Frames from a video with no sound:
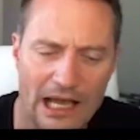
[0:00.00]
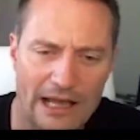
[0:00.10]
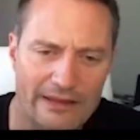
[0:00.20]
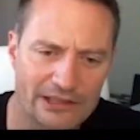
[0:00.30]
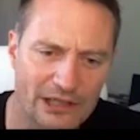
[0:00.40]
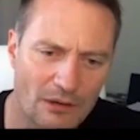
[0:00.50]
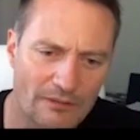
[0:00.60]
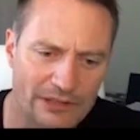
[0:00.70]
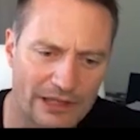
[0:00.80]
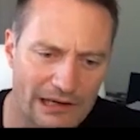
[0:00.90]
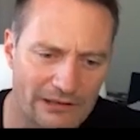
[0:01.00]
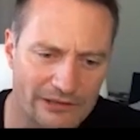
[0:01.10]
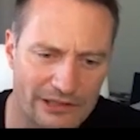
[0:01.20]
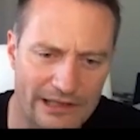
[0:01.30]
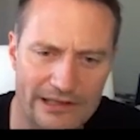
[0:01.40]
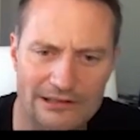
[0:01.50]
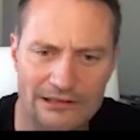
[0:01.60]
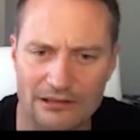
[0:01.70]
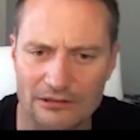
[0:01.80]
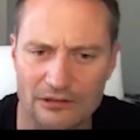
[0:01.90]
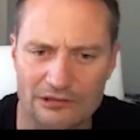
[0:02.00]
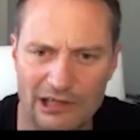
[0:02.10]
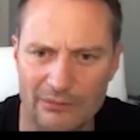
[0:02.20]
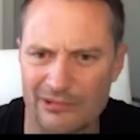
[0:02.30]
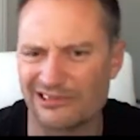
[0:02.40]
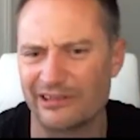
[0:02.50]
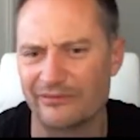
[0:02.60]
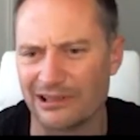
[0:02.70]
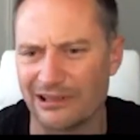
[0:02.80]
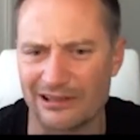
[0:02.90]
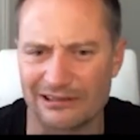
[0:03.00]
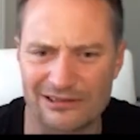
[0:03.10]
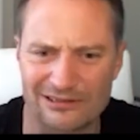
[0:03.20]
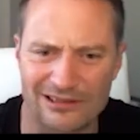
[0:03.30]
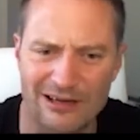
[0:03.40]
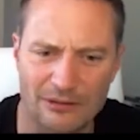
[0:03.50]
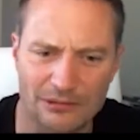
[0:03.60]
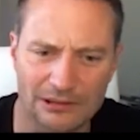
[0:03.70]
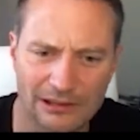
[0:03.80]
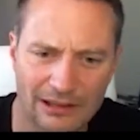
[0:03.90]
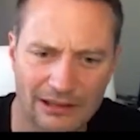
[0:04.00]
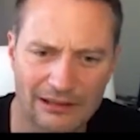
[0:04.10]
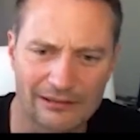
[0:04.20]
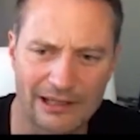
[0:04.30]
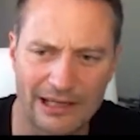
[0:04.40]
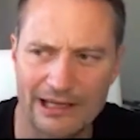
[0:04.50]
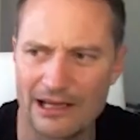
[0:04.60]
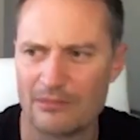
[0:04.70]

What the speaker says: And then you go over to here and you say, this lung looks right, but it's not even a lung, it's just a hole, okay?